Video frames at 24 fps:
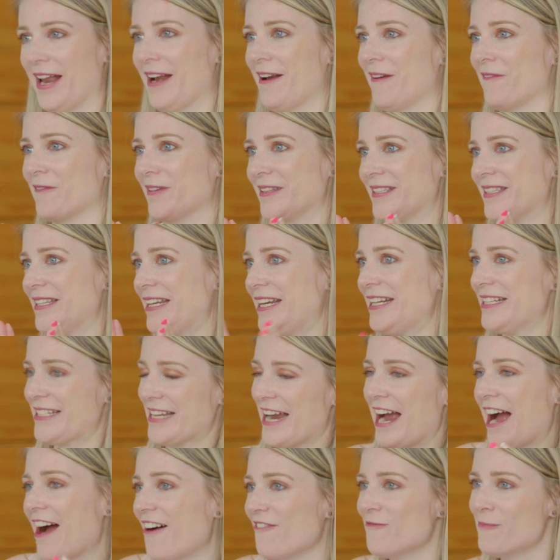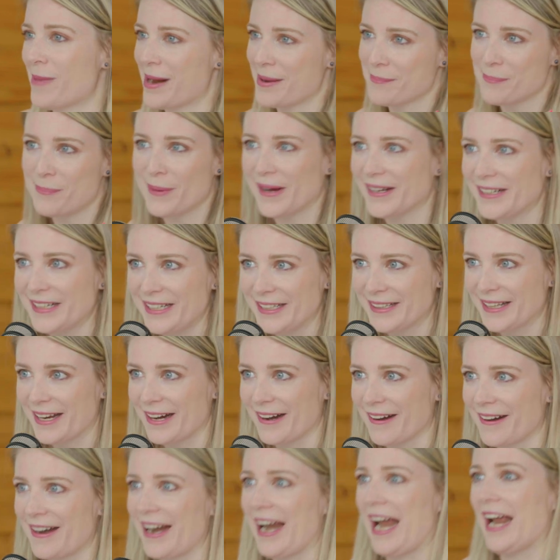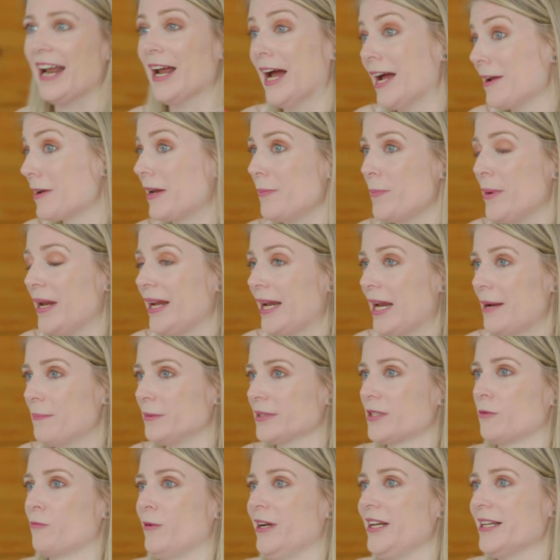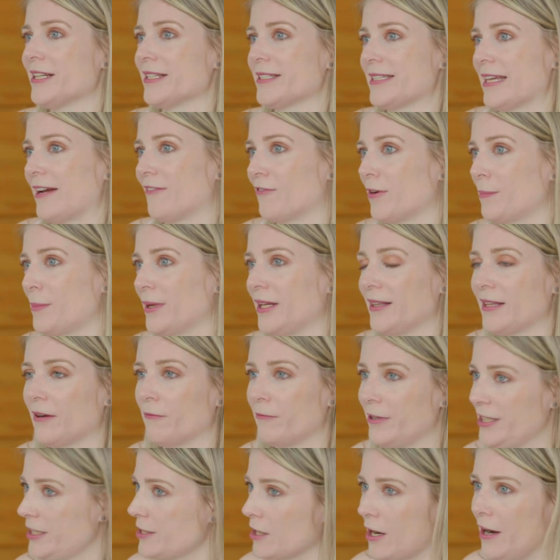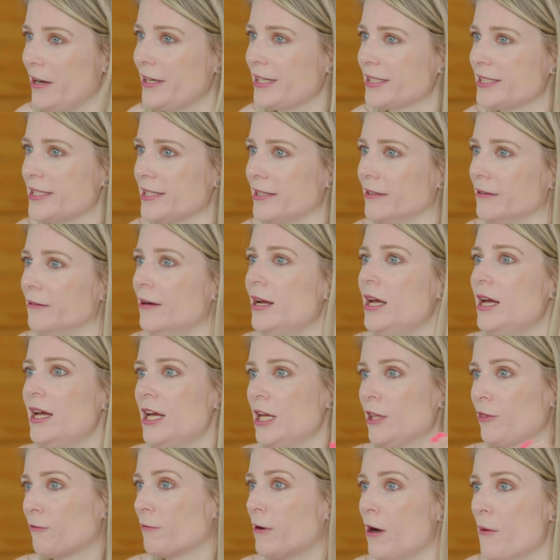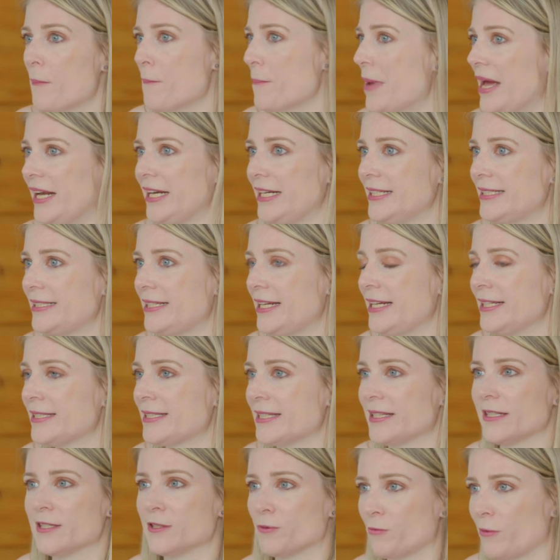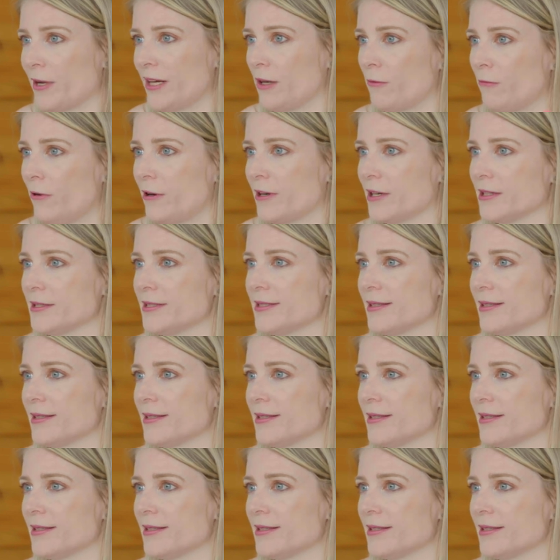And it was neat to have my buddy there, being able to witness everybody that we talked to throughout many seasons win awards.